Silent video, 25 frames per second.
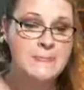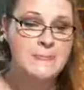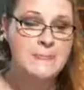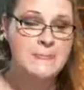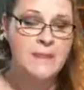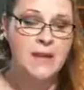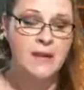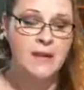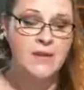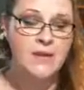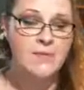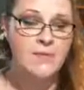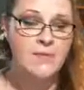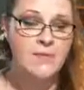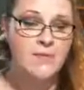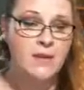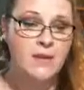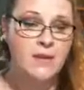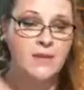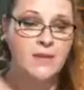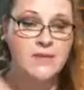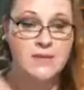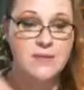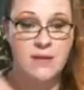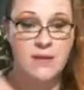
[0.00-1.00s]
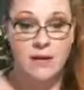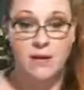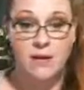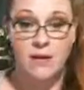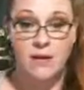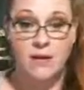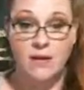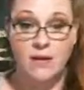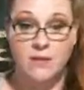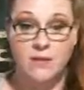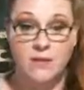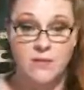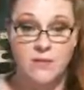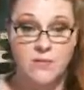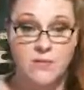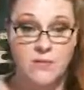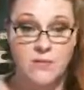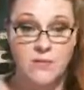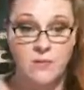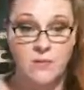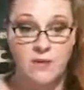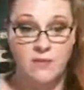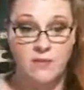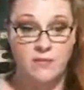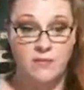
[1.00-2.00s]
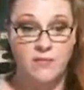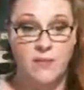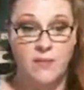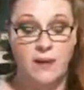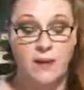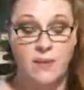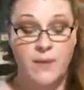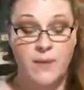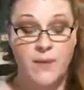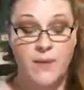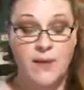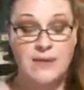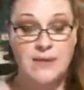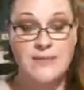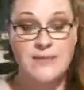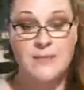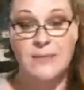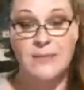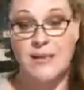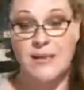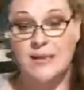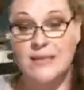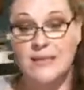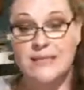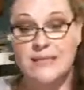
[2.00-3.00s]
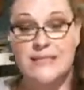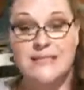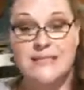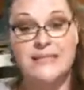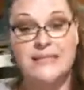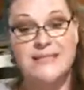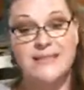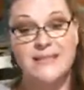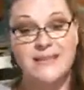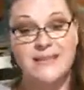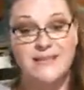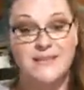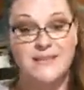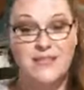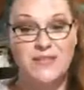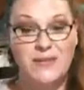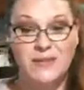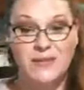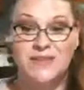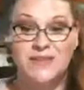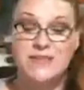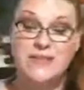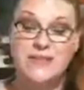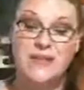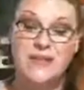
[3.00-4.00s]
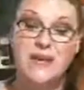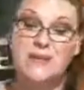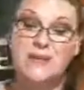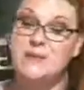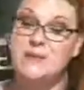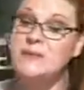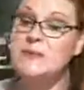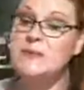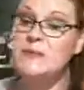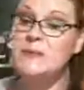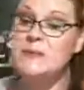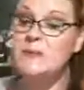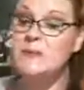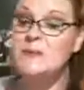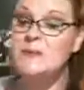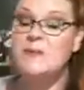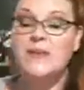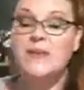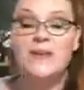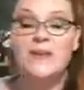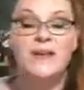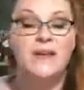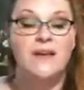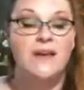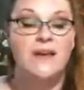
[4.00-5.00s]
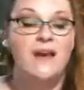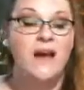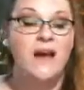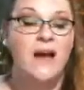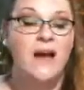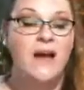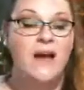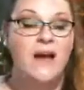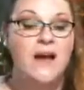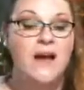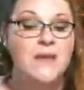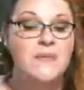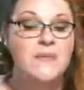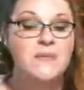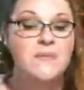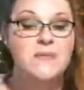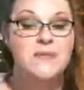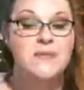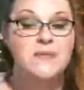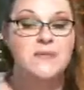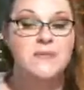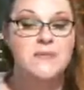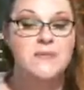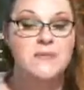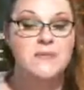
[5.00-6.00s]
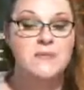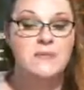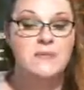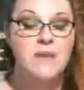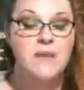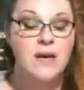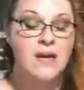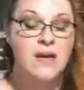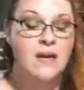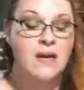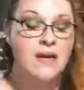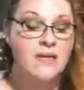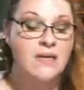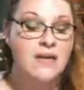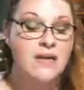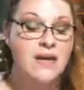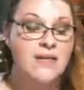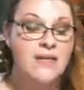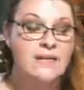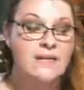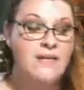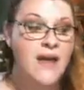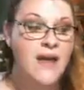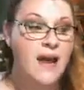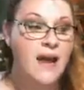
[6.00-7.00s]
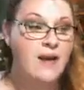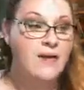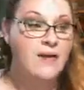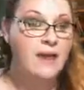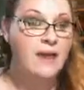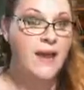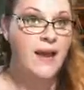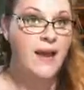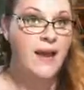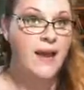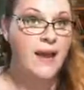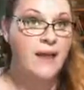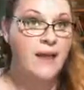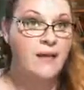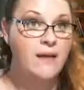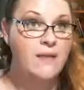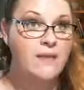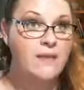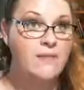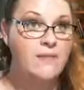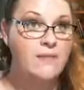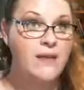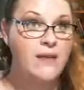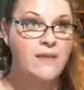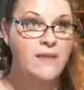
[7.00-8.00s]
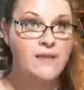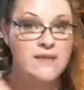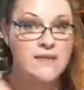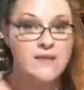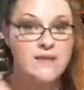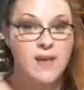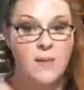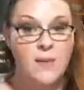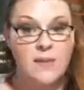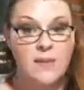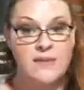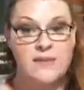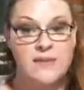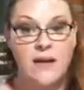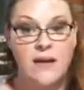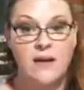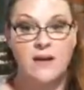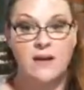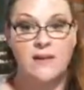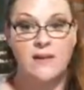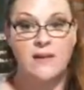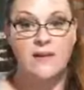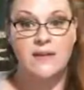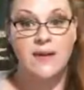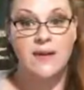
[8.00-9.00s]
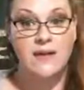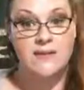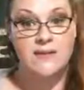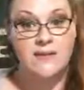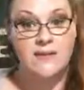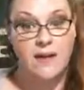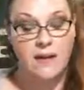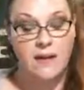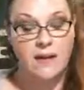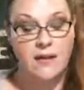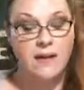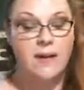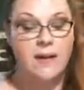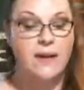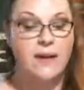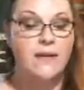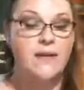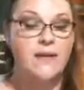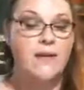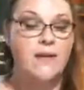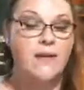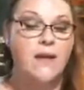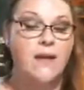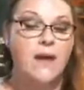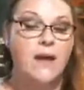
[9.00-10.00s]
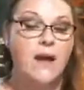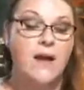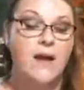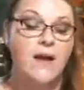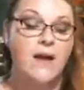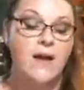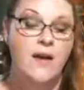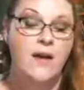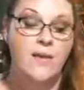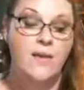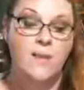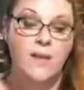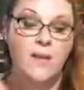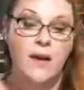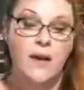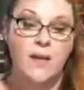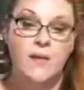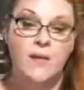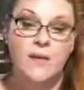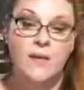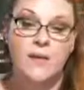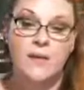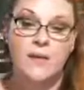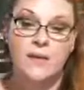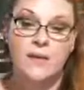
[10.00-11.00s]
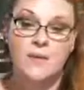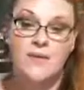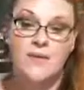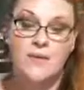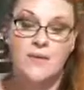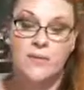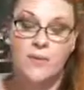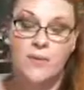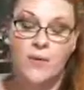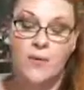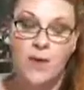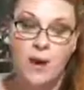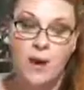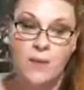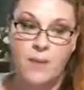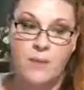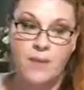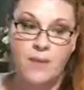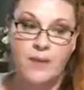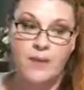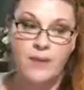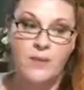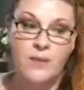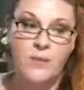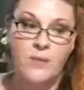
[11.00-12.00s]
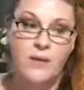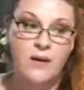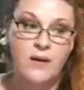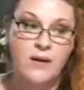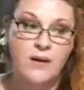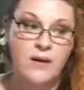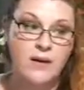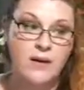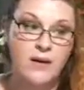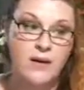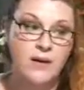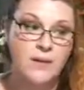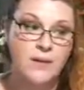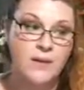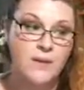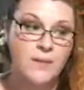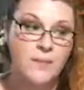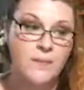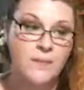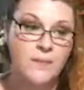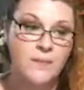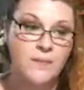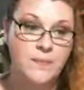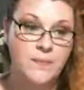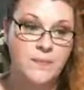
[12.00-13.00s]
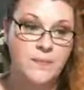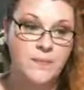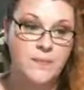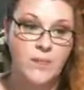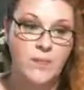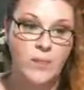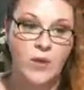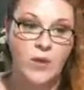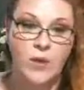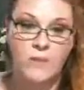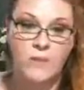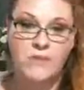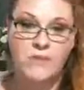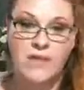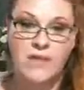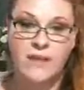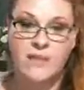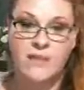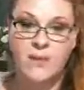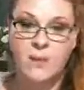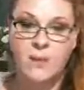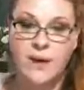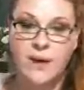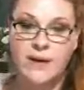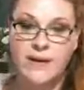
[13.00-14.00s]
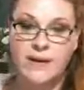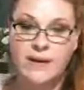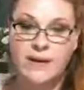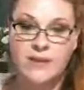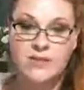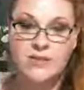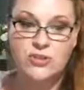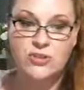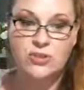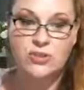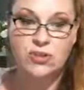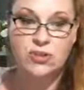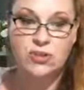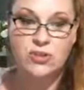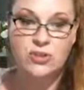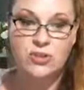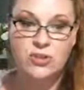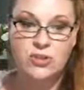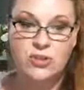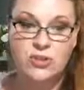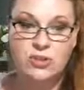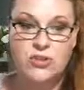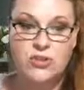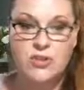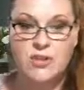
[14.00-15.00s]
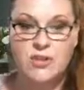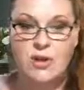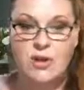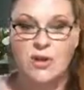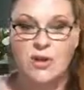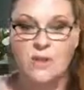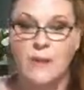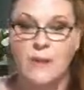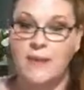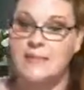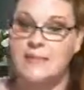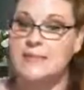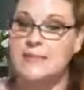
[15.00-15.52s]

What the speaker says: And Sierra, who's one of my bridesmaids, if she wants to go too. So that Saturday, not this coming Saturday, the next Saturday, I'm going up to the property where we hope to have our wedding next year to talk about